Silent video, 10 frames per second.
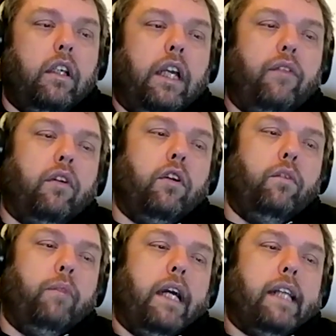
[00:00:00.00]
even
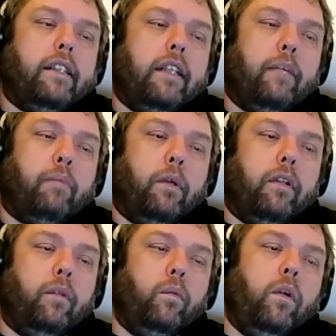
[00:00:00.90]
going back to like
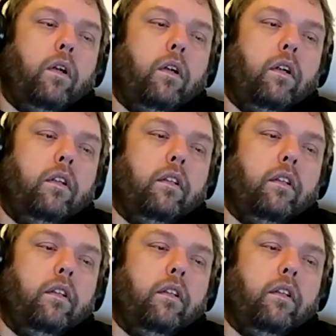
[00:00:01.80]
Berlin Wall,